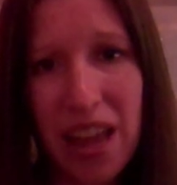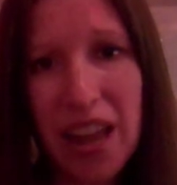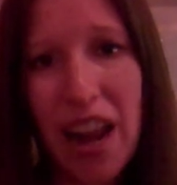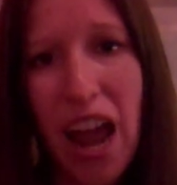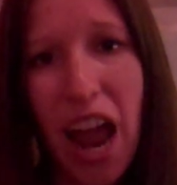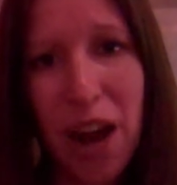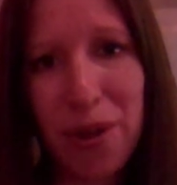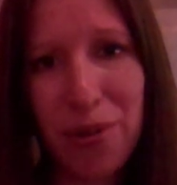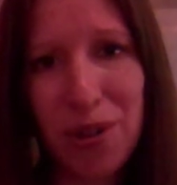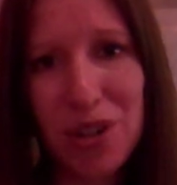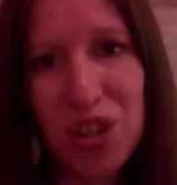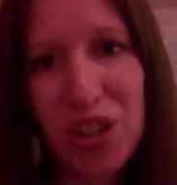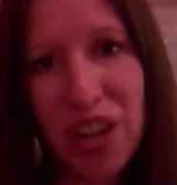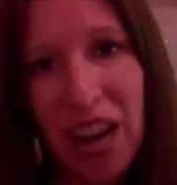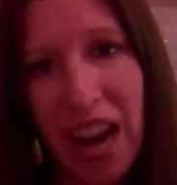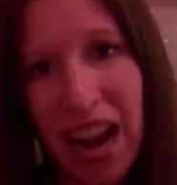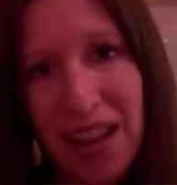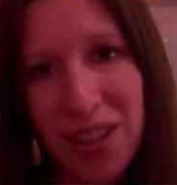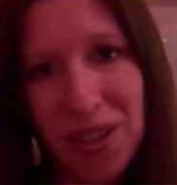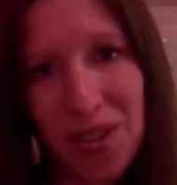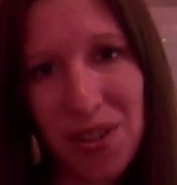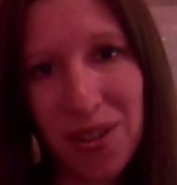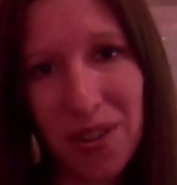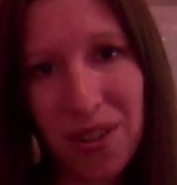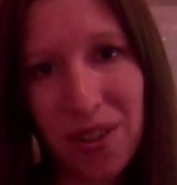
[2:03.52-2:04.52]
an Irish
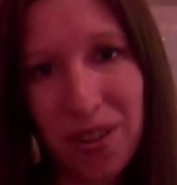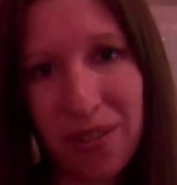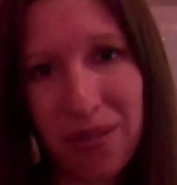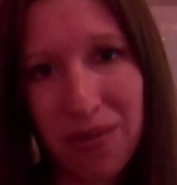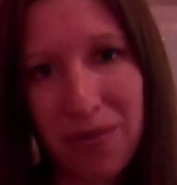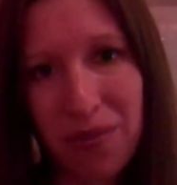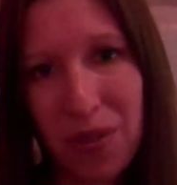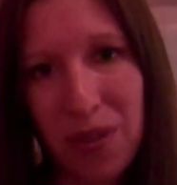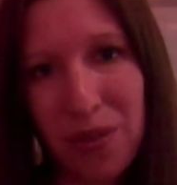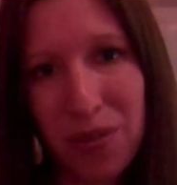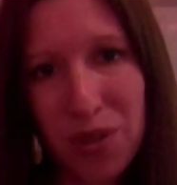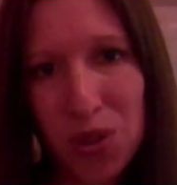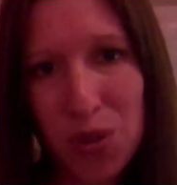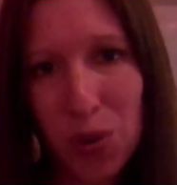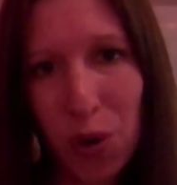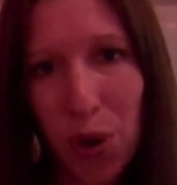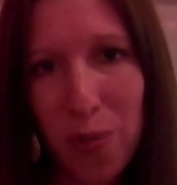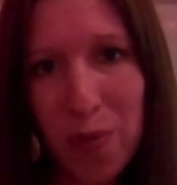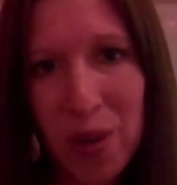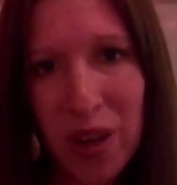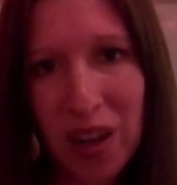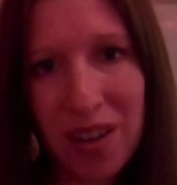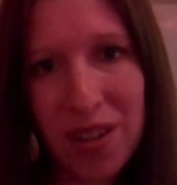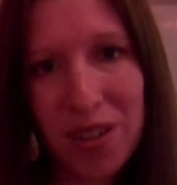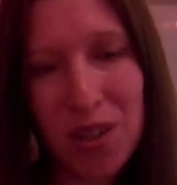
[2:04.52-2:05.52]
castle,
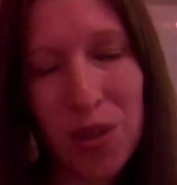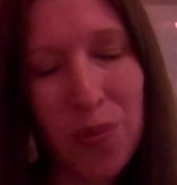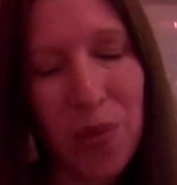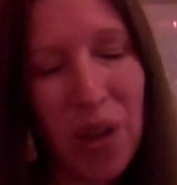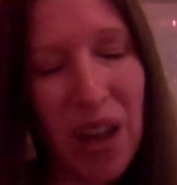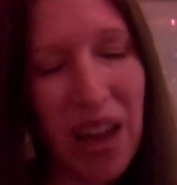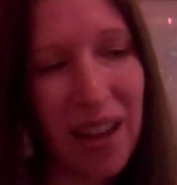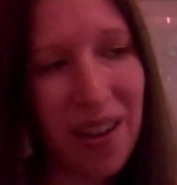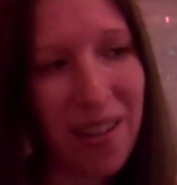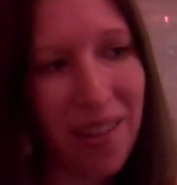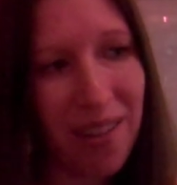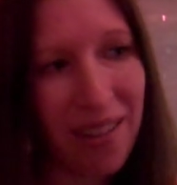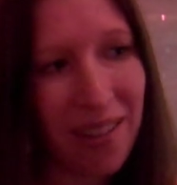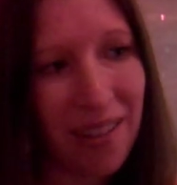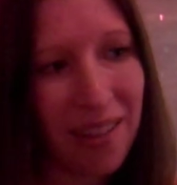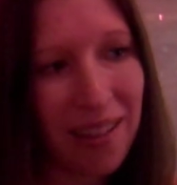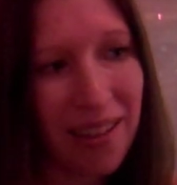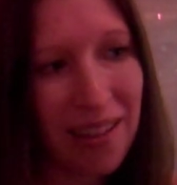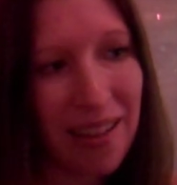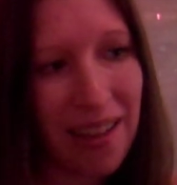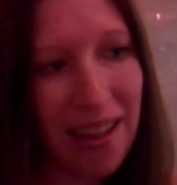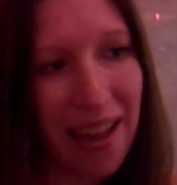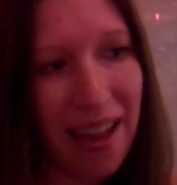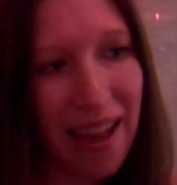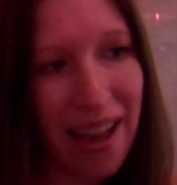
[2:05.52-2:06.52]
storming into battle,
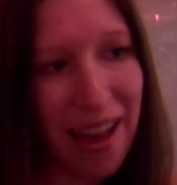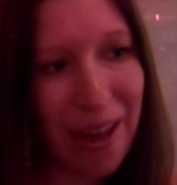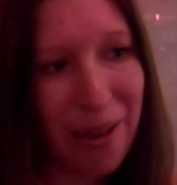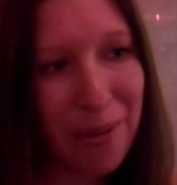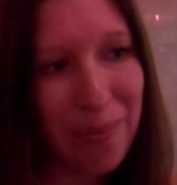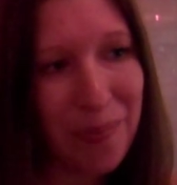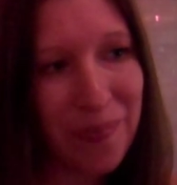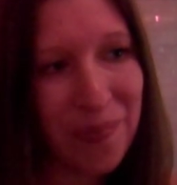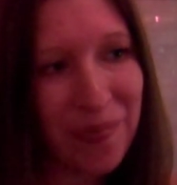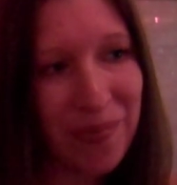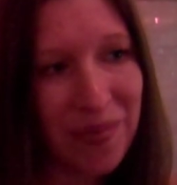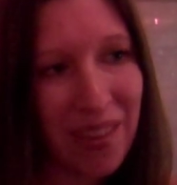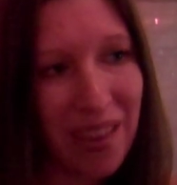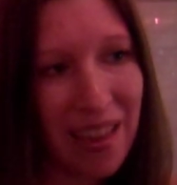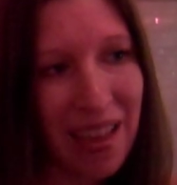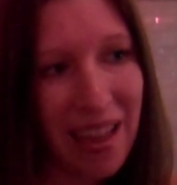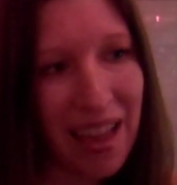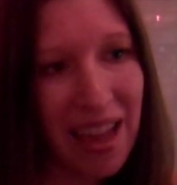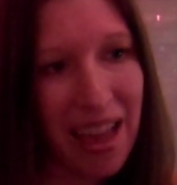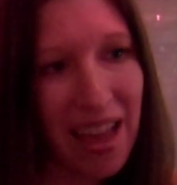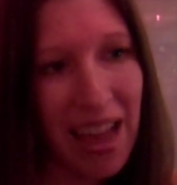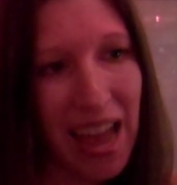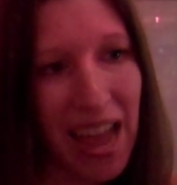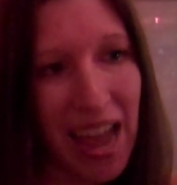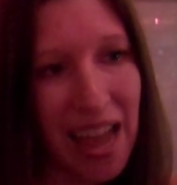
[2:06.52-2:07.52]

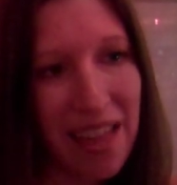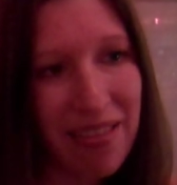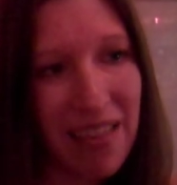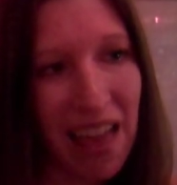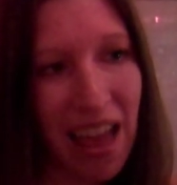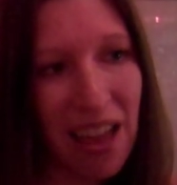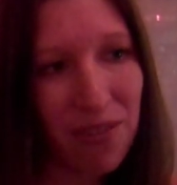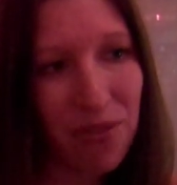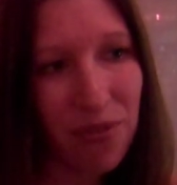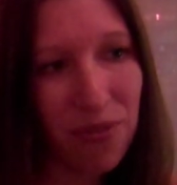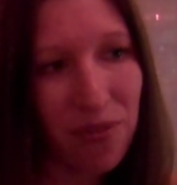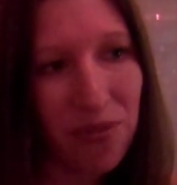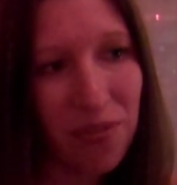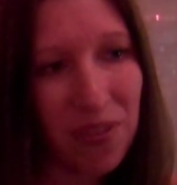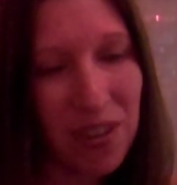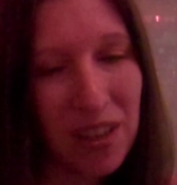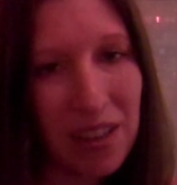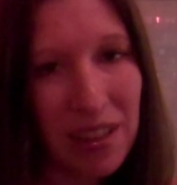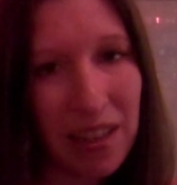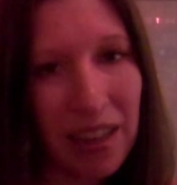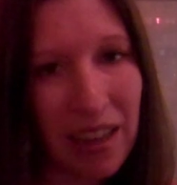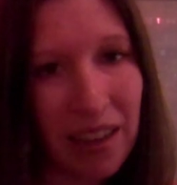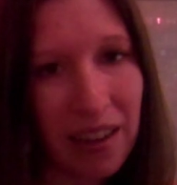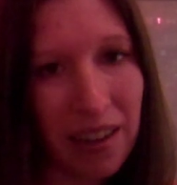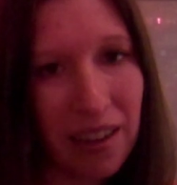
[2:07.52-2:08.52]
and that
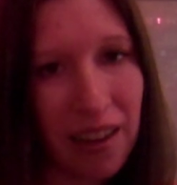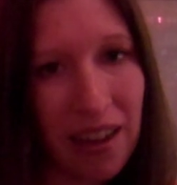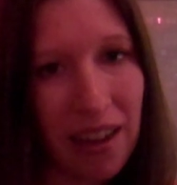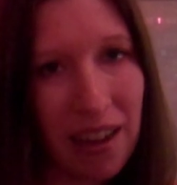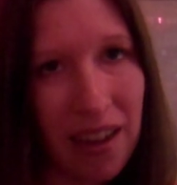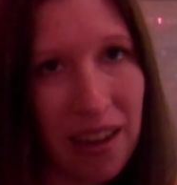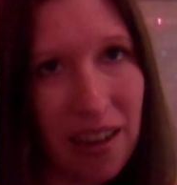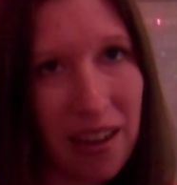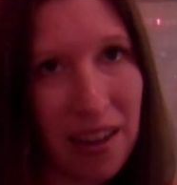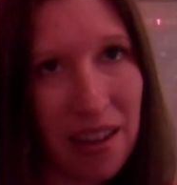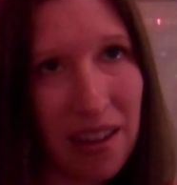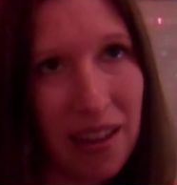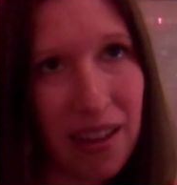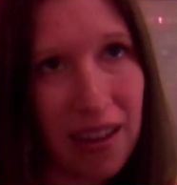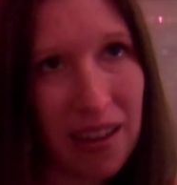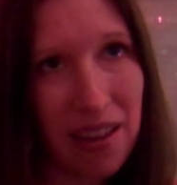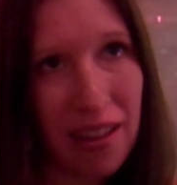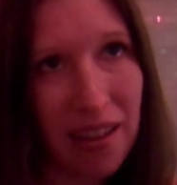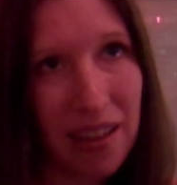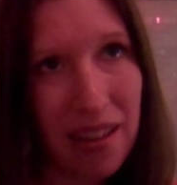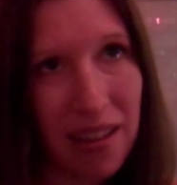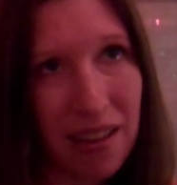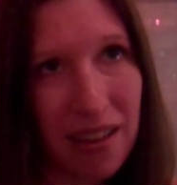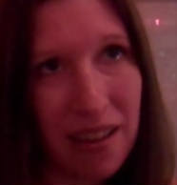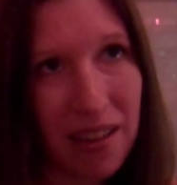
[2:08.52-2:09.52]
feeling,
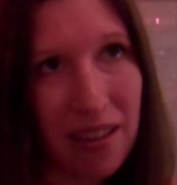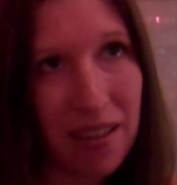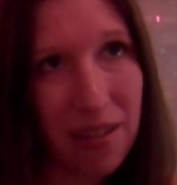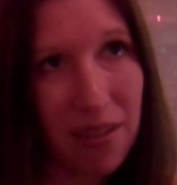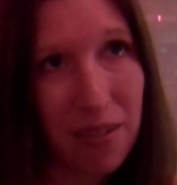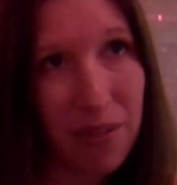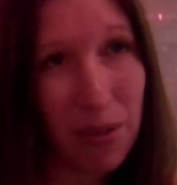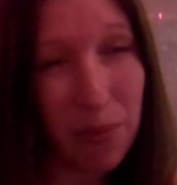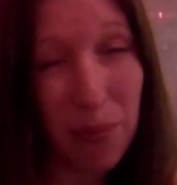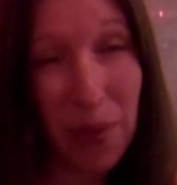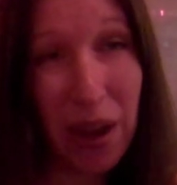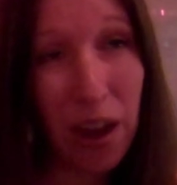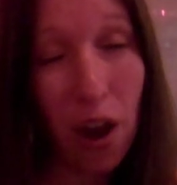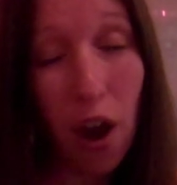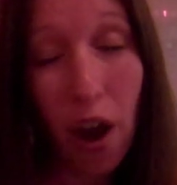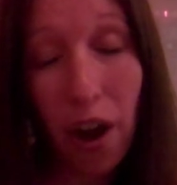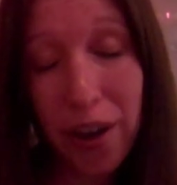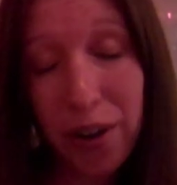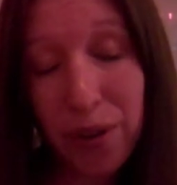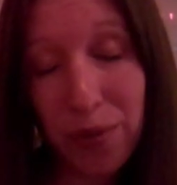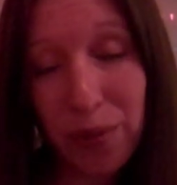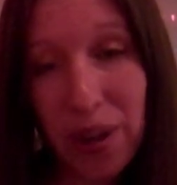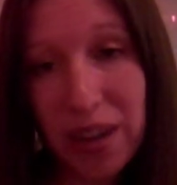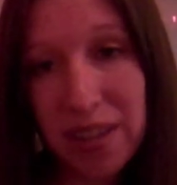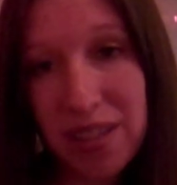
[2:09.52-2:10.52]
my
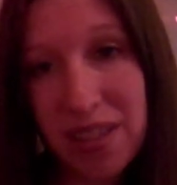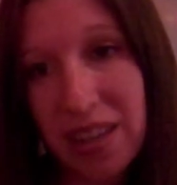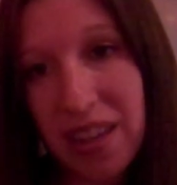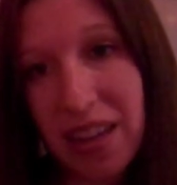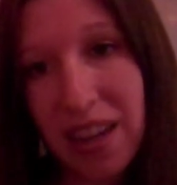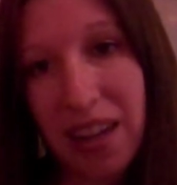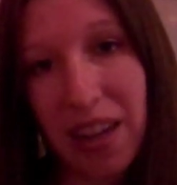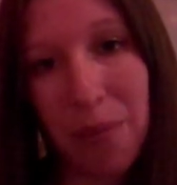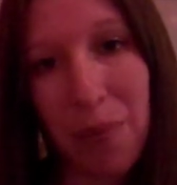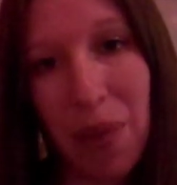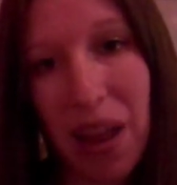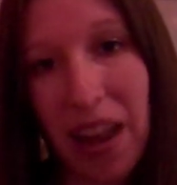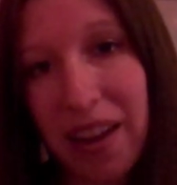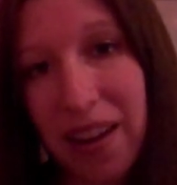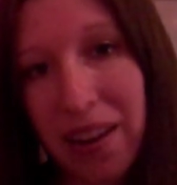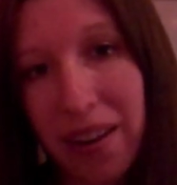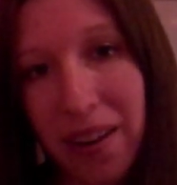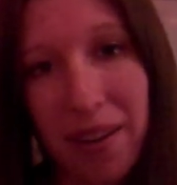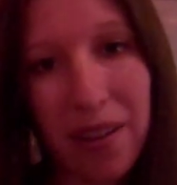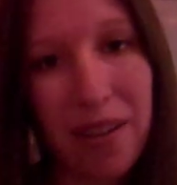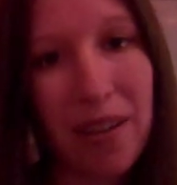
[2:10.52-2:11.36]
heart racing and my